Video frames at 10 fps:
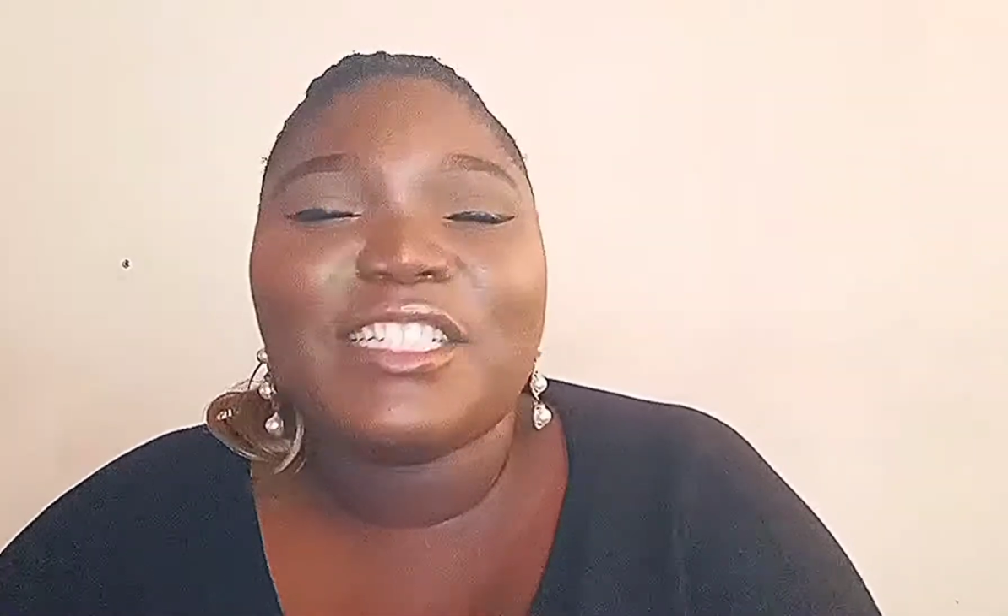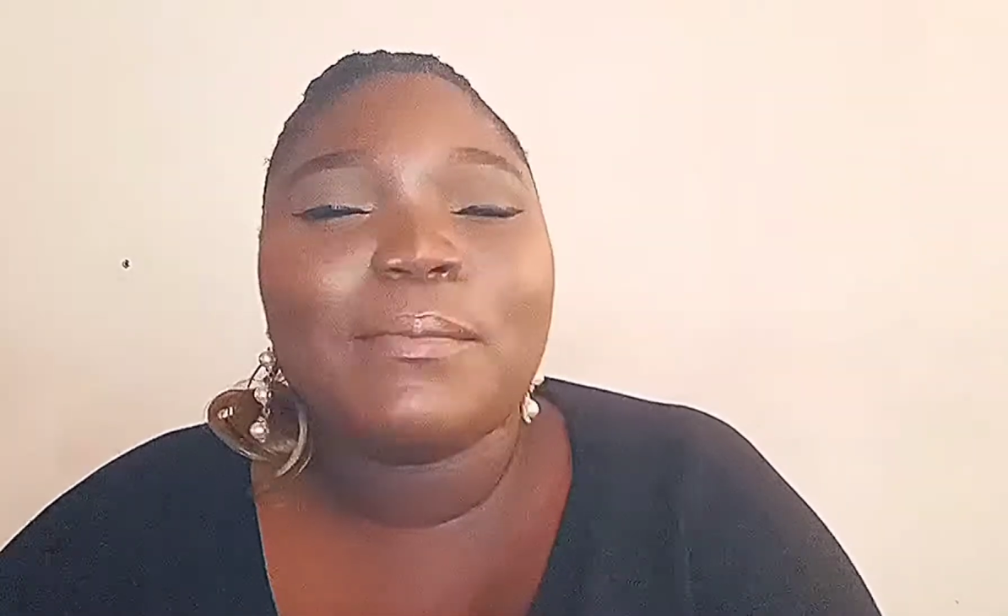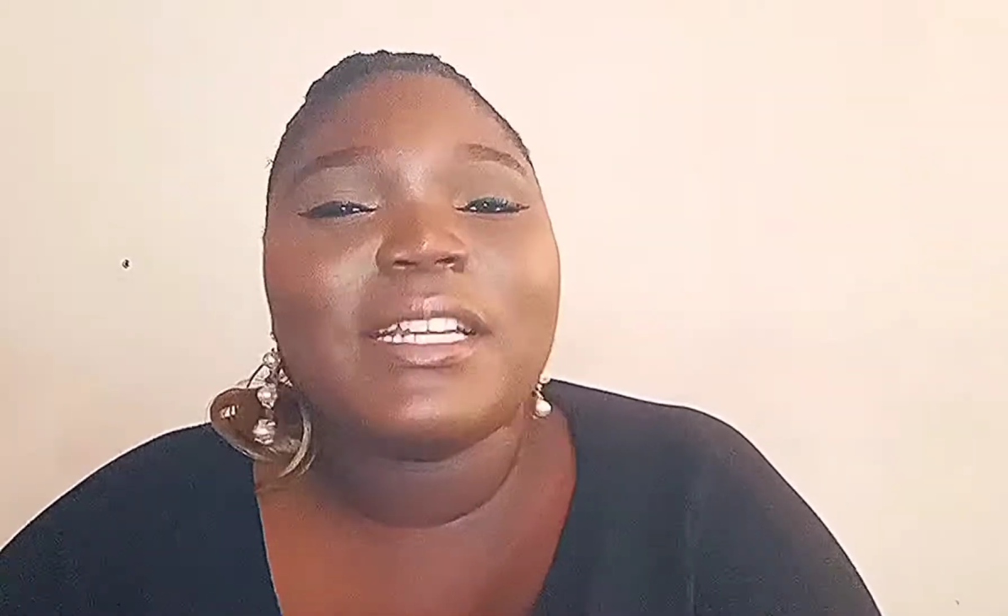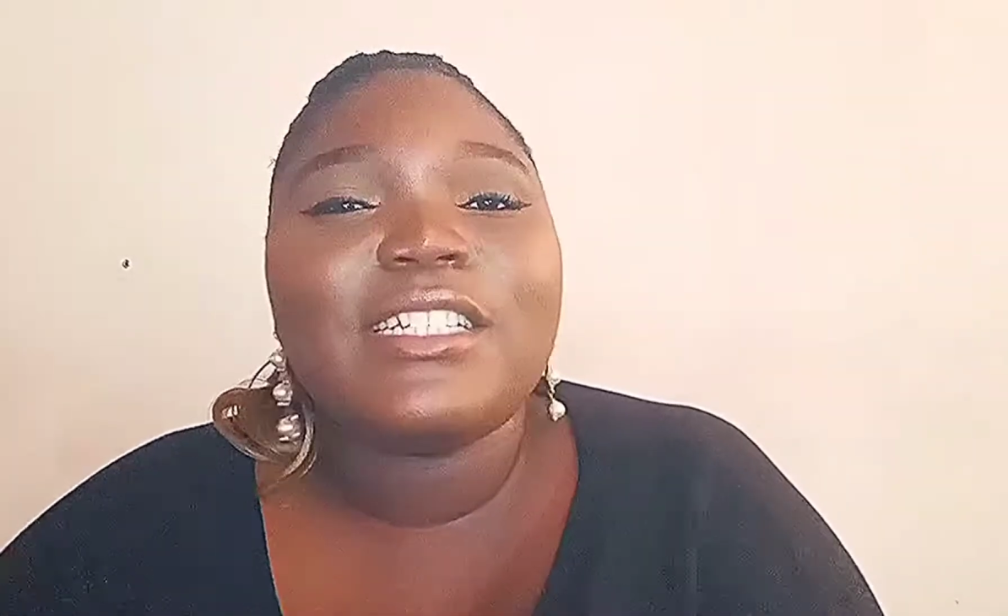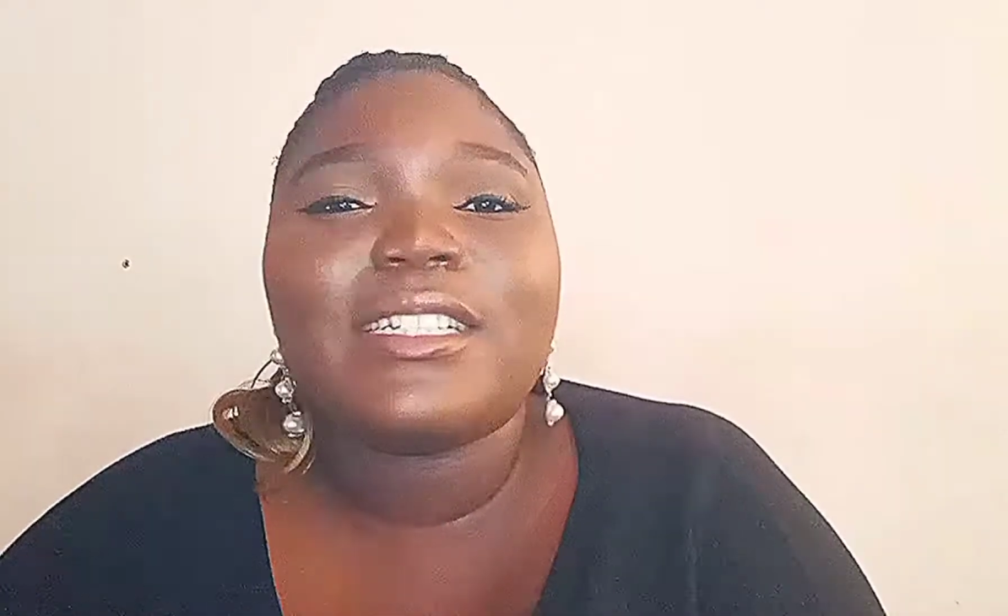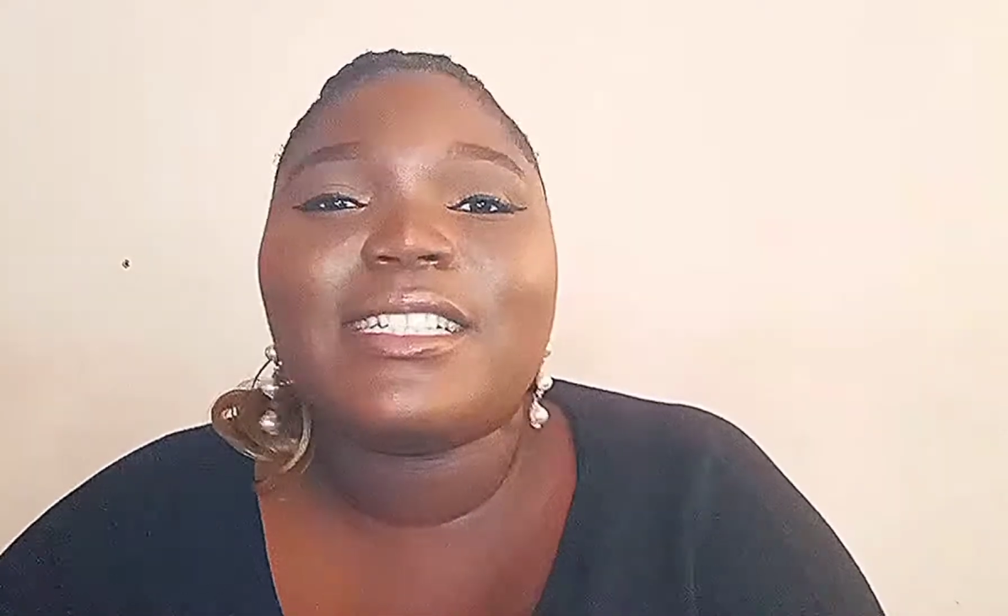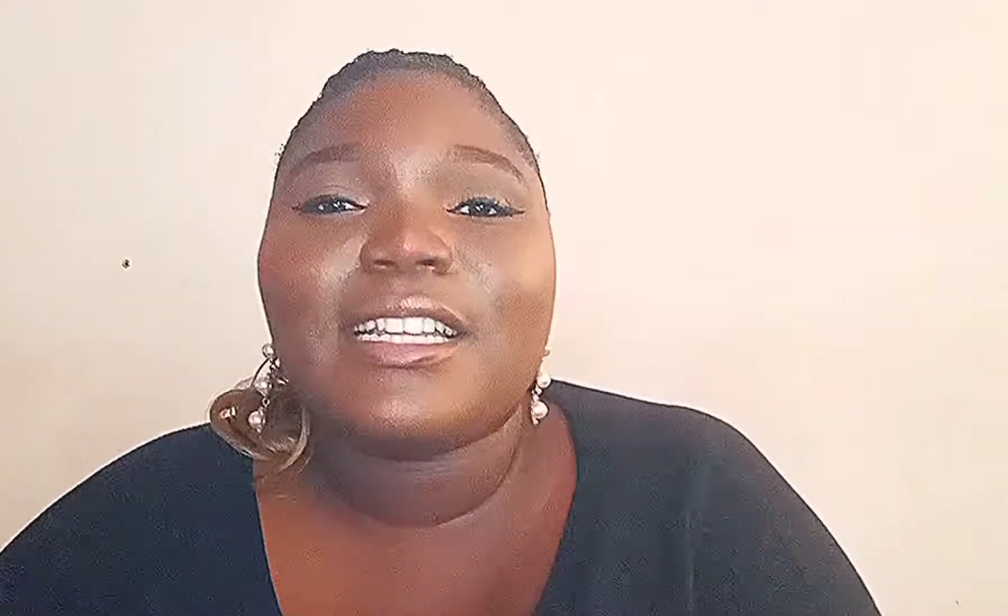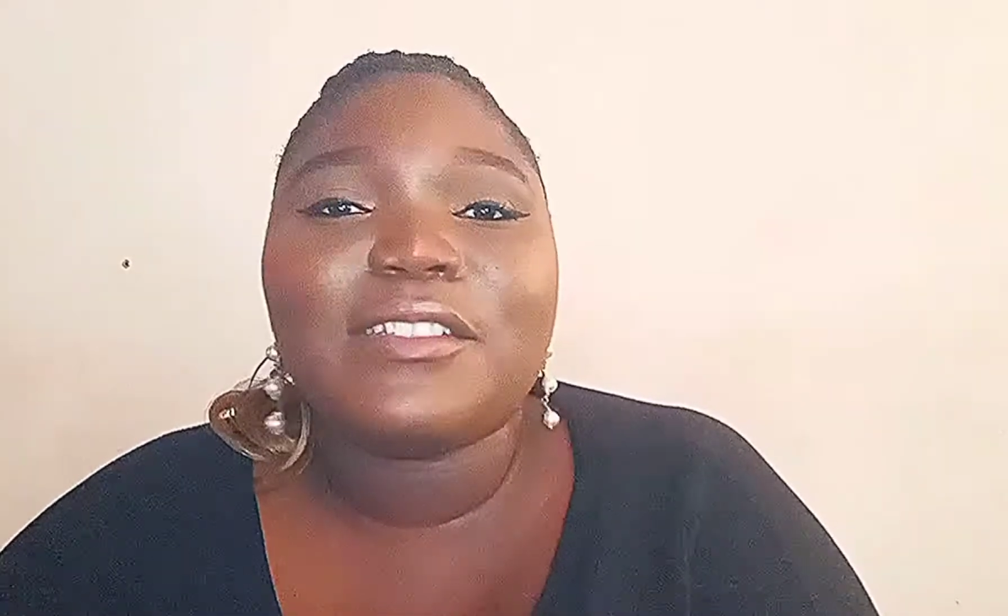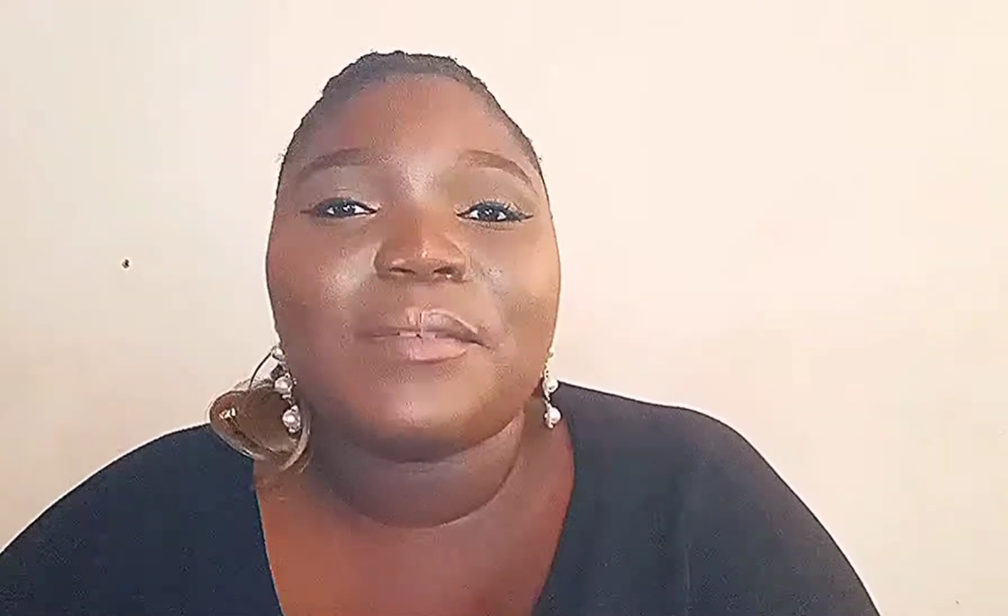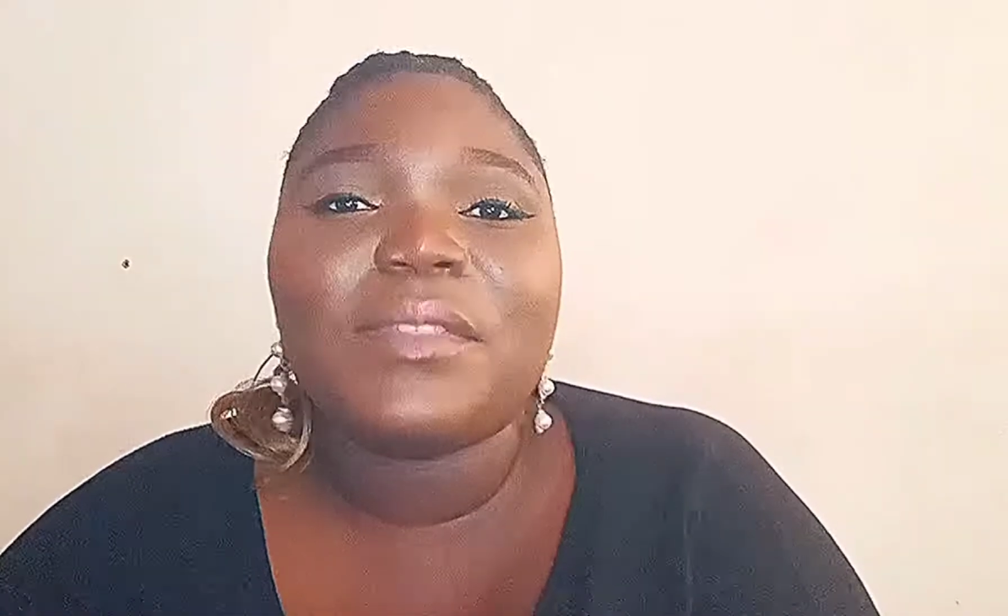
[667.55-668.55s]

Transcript: Like somebody just says